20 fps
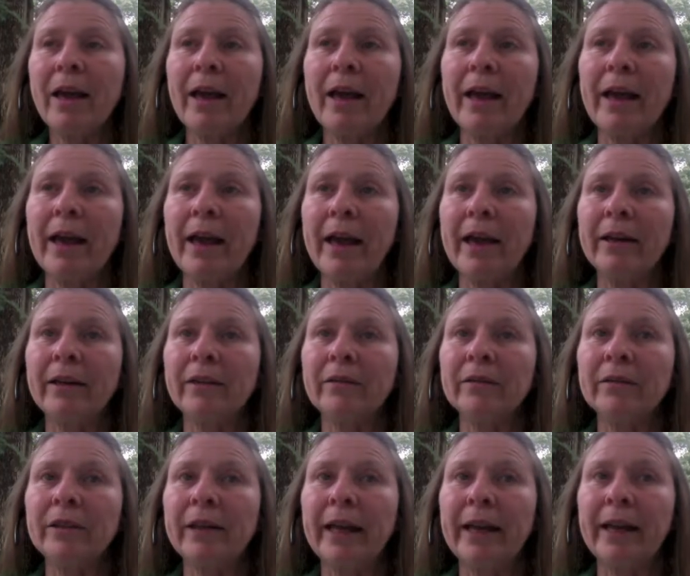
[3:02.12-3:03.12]

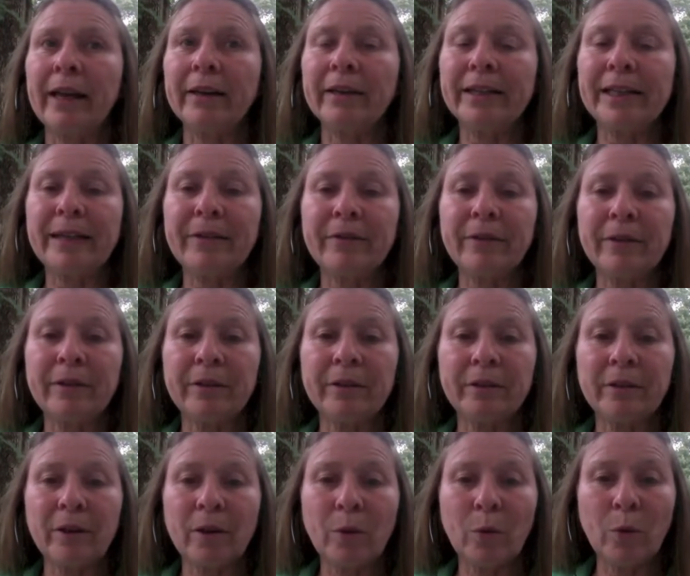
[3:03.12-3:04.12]
and
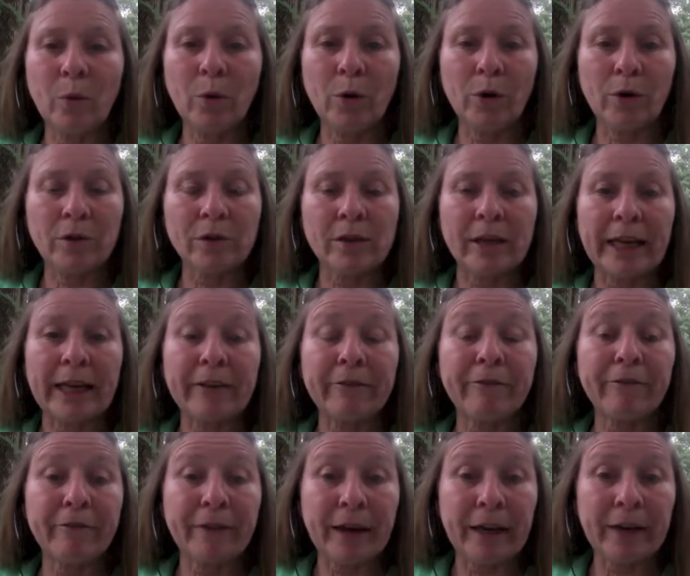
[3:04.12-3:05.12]
even words like
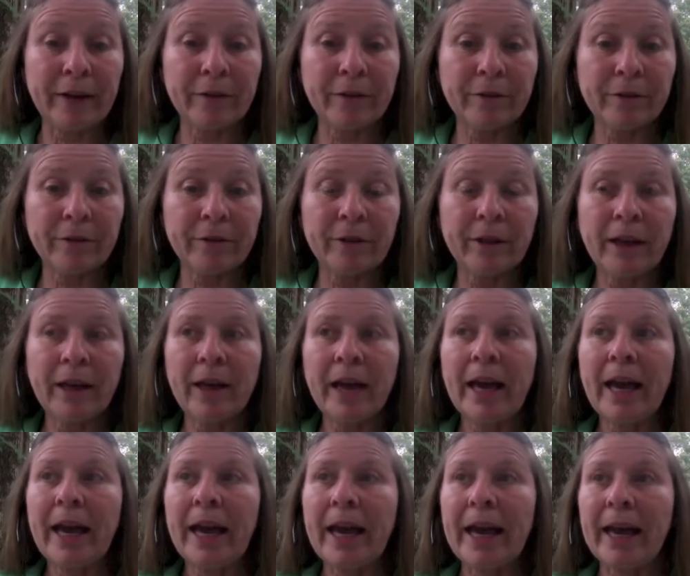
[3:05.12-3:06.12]
faith,
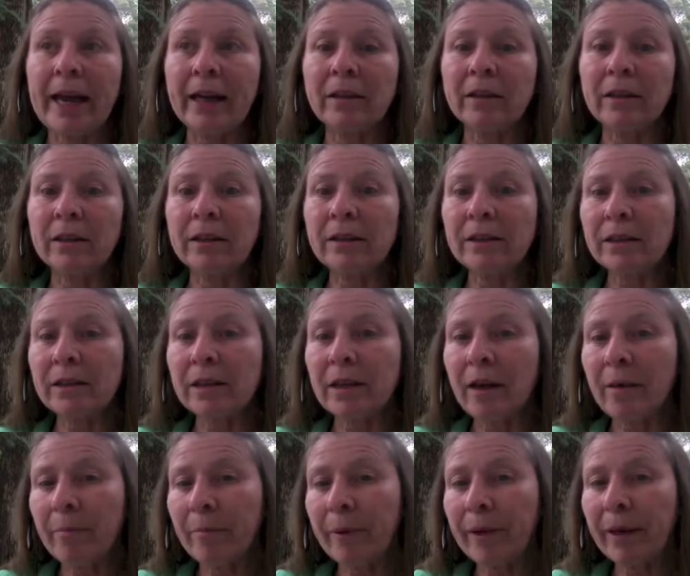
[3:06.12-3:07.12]
and
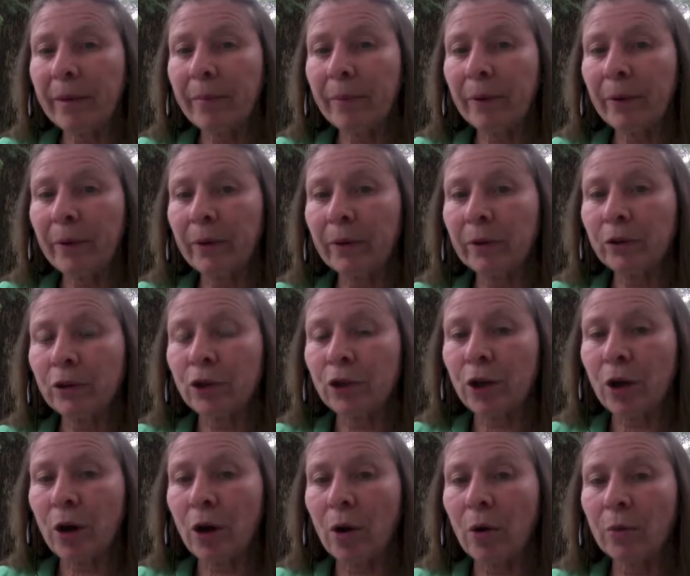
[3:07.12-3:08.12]
some people
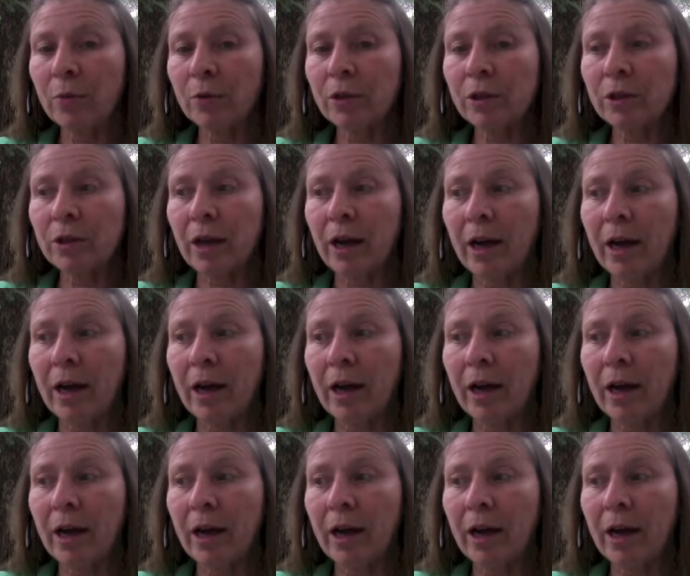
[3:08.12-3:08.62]
don't